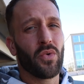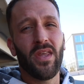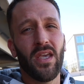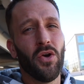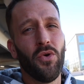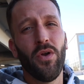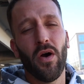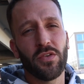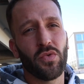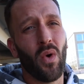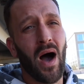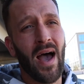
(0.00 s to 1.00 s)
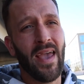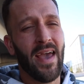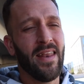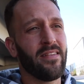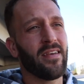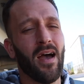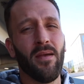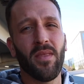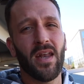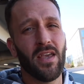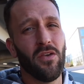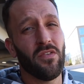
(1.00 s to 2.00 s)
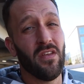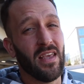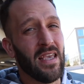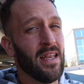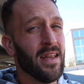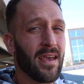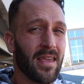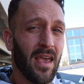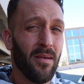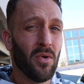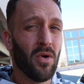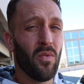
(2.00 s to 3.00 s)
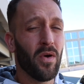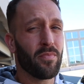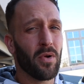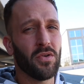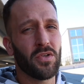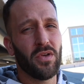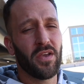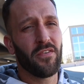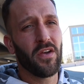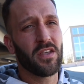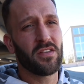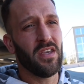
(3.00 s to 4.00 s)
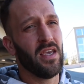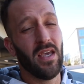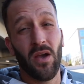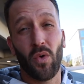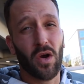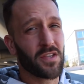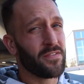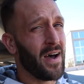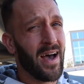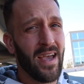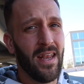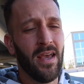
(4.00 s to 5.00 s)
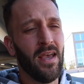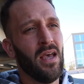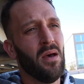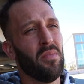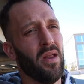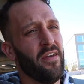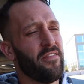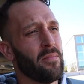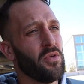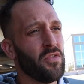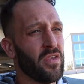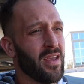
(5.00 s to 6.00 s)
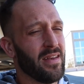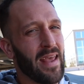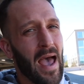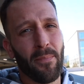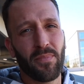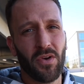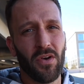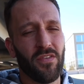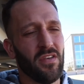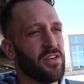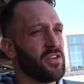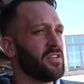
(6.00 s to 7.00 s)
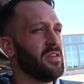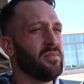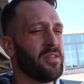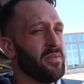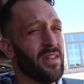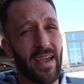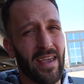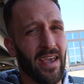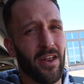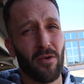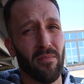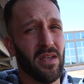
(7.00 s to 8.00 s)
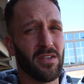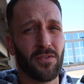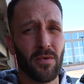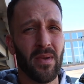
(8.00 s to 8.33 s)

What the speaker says: really, who knows why? Anytime that I use an Ethernet cable with Pro Tuning Freaks, it works fine. But if I'm using adapters, it just seems to be like hit or miss for